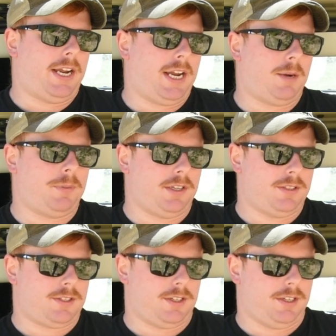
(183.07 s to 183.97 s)

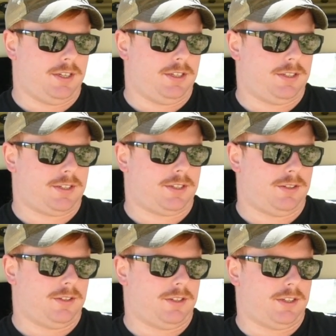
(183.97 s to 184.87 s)
happens is
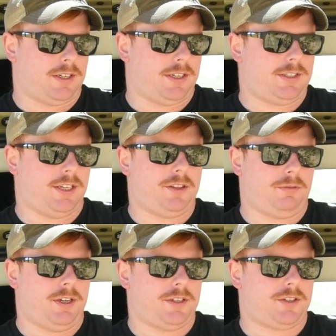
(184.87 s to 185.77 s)
on a 10
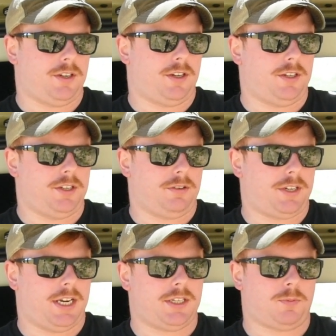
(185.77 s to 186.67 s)
3-inch gun, your
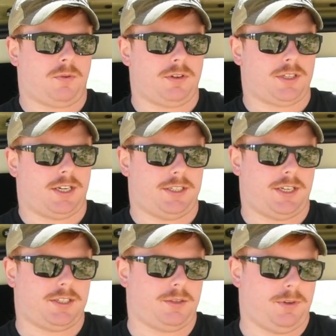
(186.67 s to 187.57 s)
gas port size
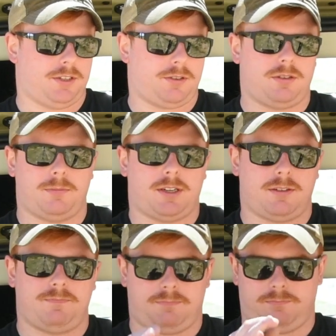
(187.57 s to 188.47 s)
has to be a
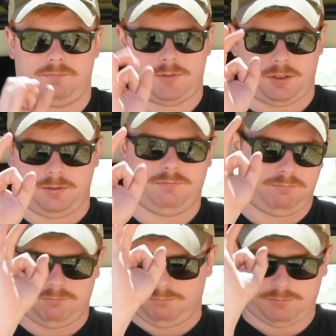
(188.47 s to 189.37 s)
certain
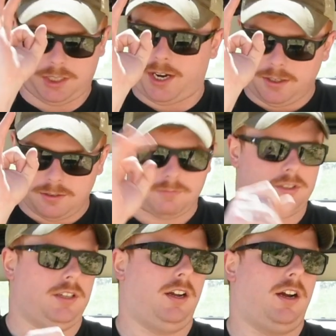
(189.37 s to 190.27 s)
size
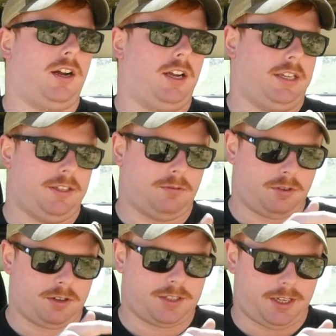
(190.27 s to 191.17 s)
in
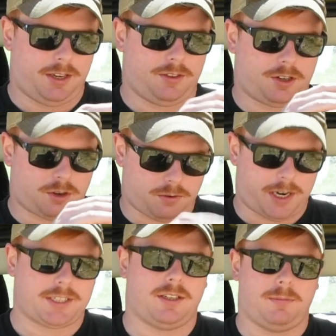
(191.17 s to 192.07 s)
order to get the
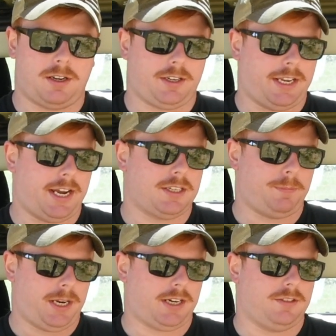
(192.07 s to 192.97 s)
correct amount of gas
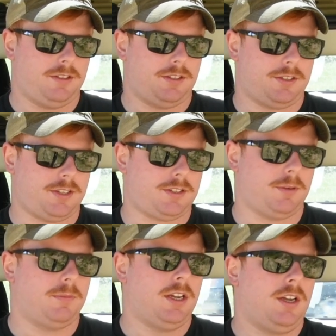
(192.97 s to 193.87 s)
back into the
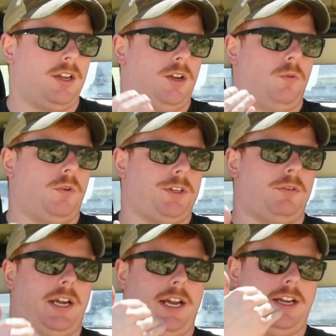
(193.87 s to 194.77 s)
system.
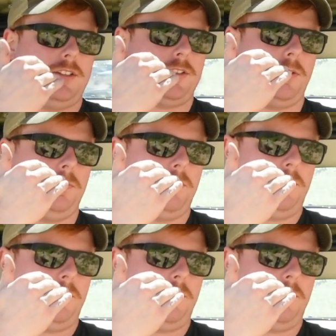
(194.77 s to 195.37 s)
So